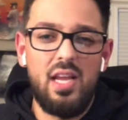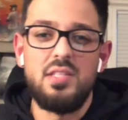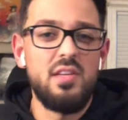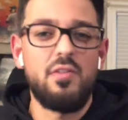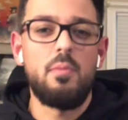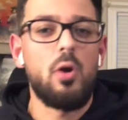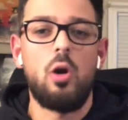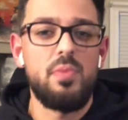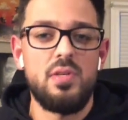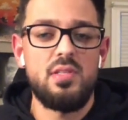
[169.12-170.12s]
different
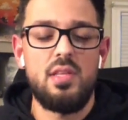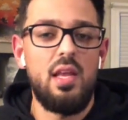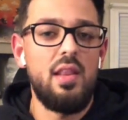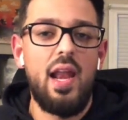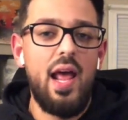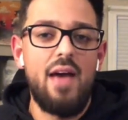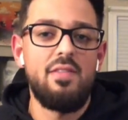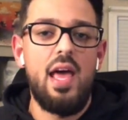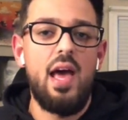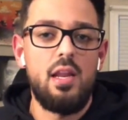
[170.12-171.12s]
purpose that I
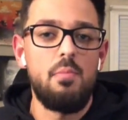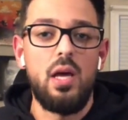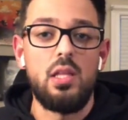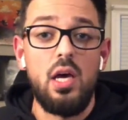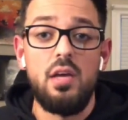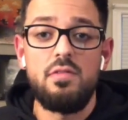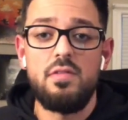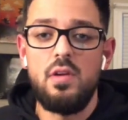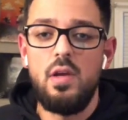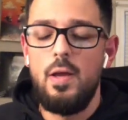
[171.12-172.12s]
haven't had in my life.
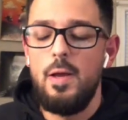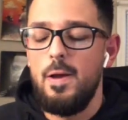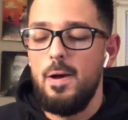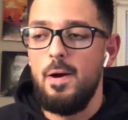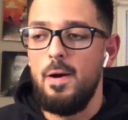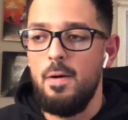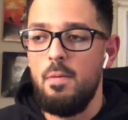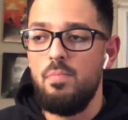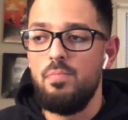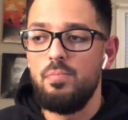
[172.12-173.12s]

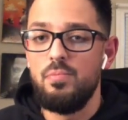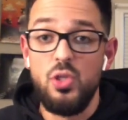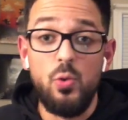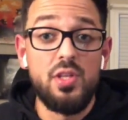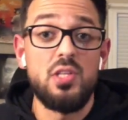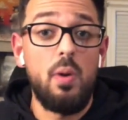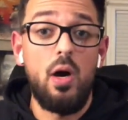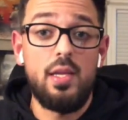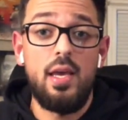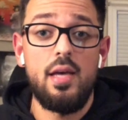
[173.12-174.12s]
Doing this
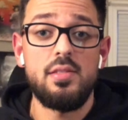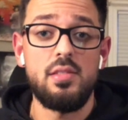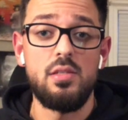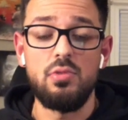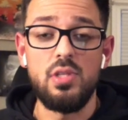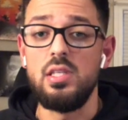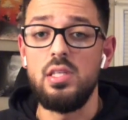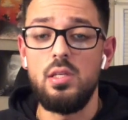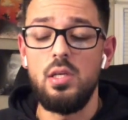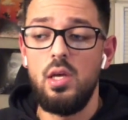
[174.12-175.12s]
podcast, it
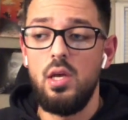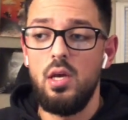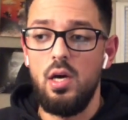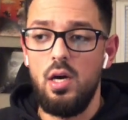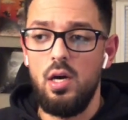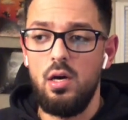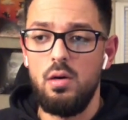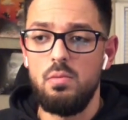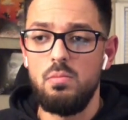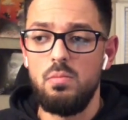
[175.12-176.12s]
really
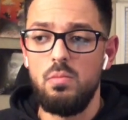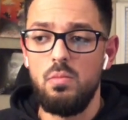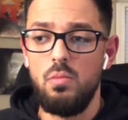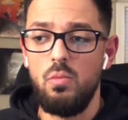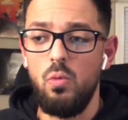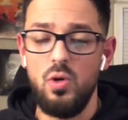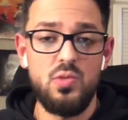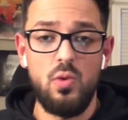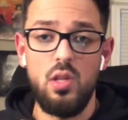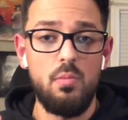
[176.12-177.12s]
was
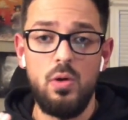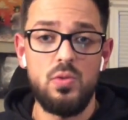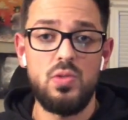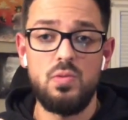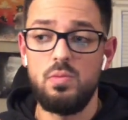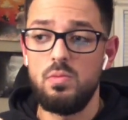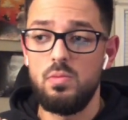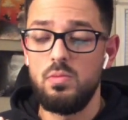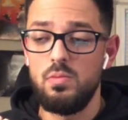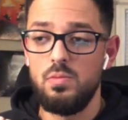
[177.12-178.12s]
one of the most
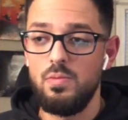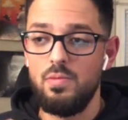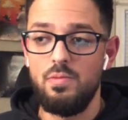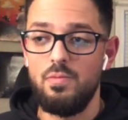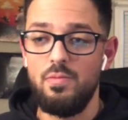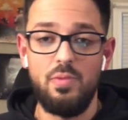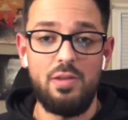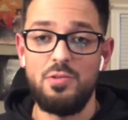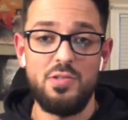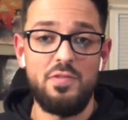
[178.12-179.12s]

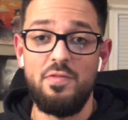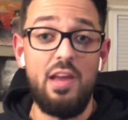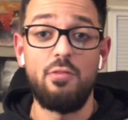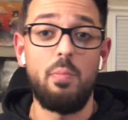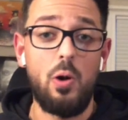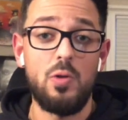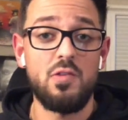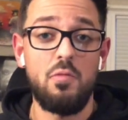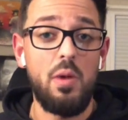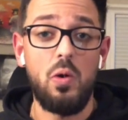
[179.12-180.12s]
just favorite parts
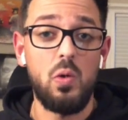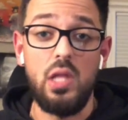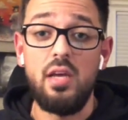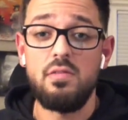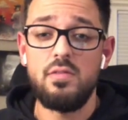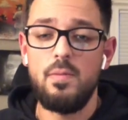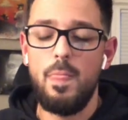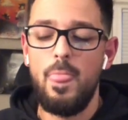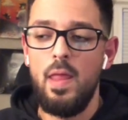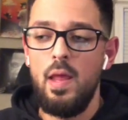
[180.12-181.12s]
of my whole life.
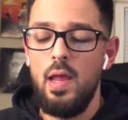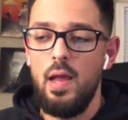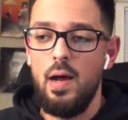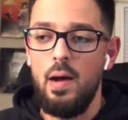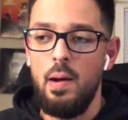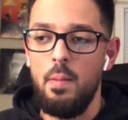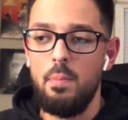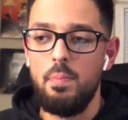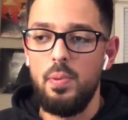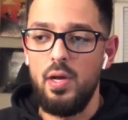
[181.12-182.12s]

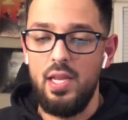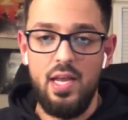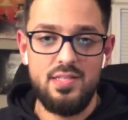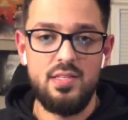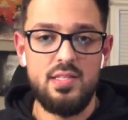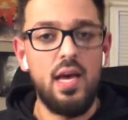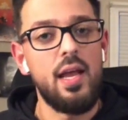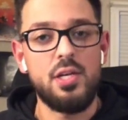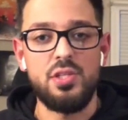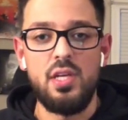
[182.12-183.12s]
But in essence, that
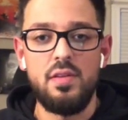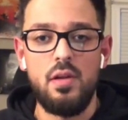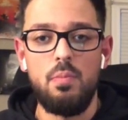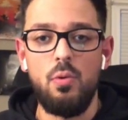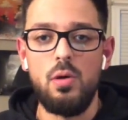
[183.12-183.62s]
actually ended up